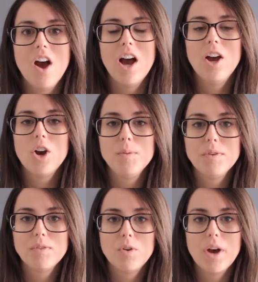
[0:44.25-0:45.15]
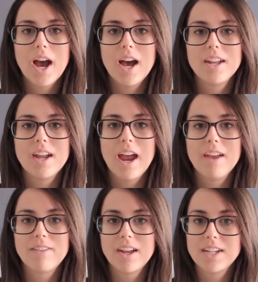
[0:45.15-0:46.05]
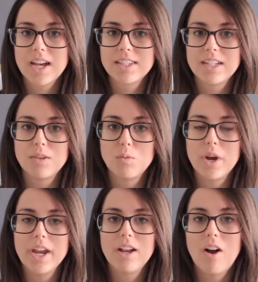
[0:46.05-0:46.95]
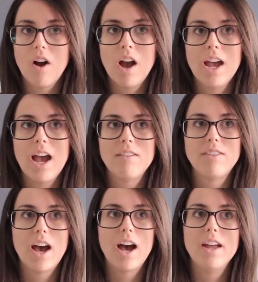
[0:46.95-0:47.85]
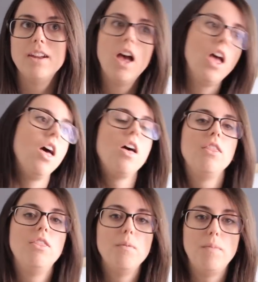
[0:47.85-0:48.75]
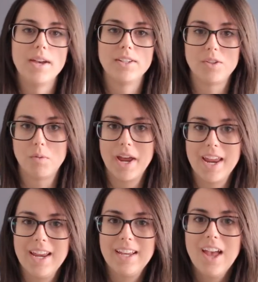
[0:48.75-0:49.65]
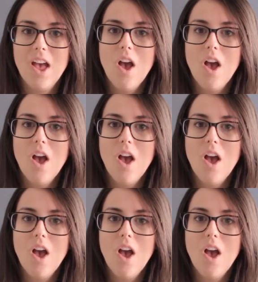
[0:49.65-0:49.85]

I hope you've all had a fantastic week. I have had the best week.